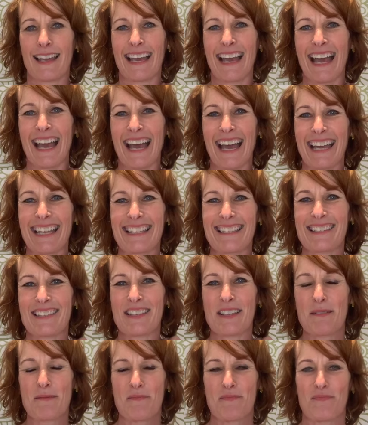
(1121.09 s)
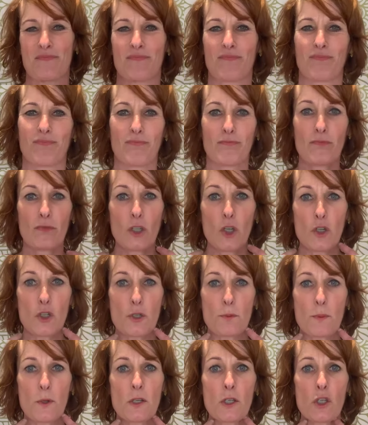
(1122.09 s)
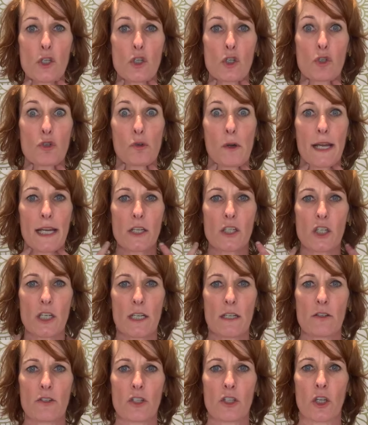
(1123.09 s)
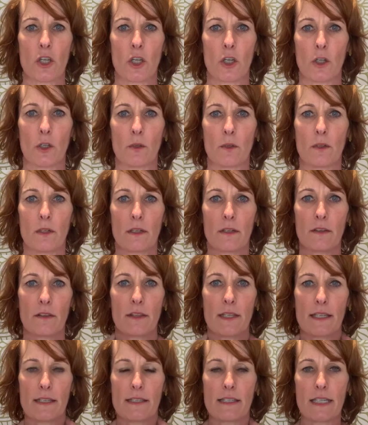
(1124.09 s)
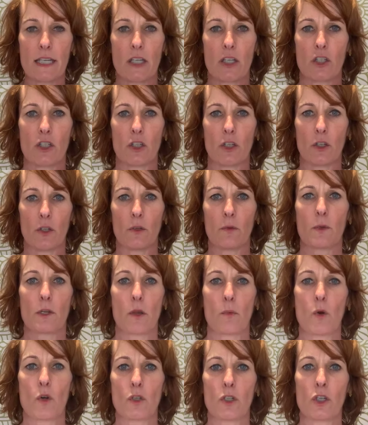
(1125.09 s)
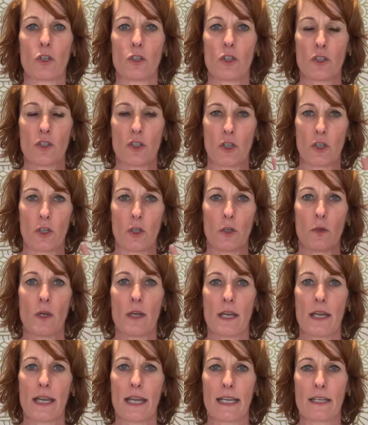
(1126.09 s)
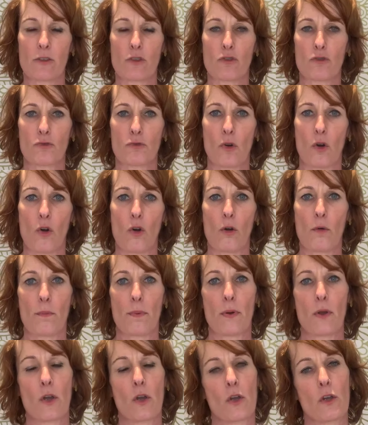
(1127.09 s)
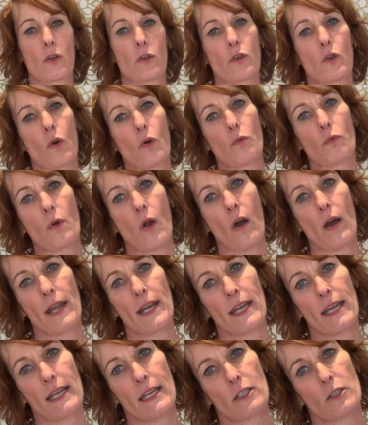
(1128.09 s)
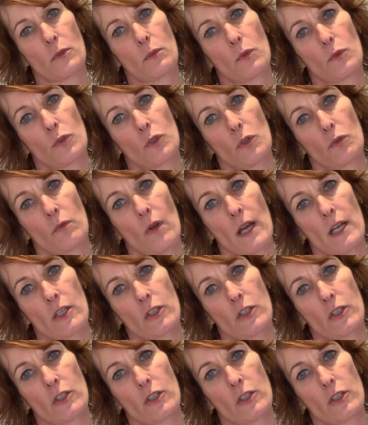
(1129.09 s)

And to put a stretch into this tissue, what I want you to do is drop your right ear towards your right